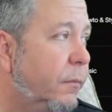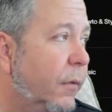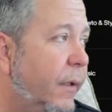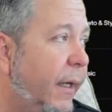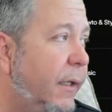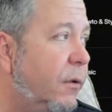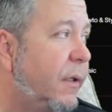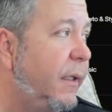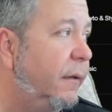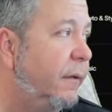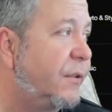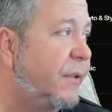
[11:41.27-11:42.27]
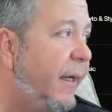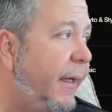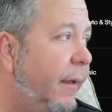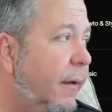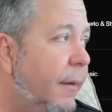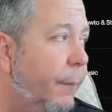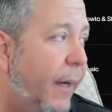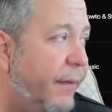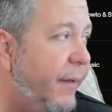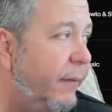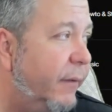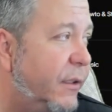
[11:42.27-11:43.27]
okay, you can either say my
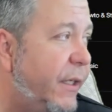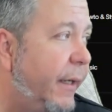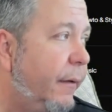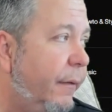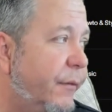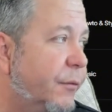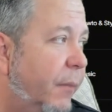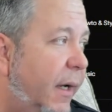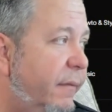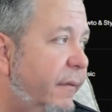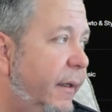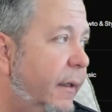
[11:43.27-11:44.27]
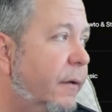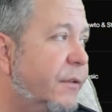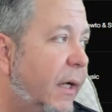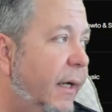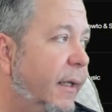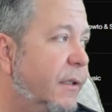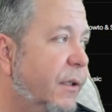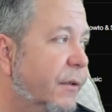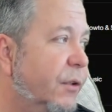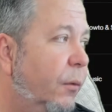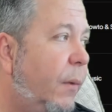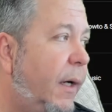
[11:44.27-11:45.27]
favorite channels, my videos, audience
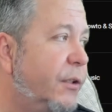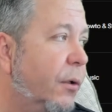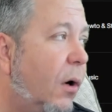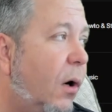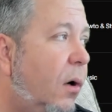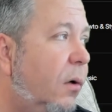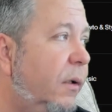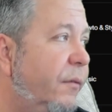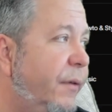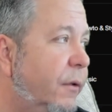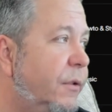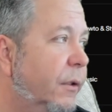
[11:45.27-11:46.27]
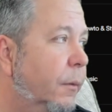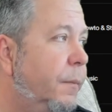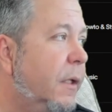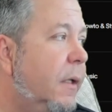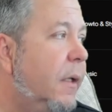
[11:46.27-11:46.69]
also watched, or all of YouTube,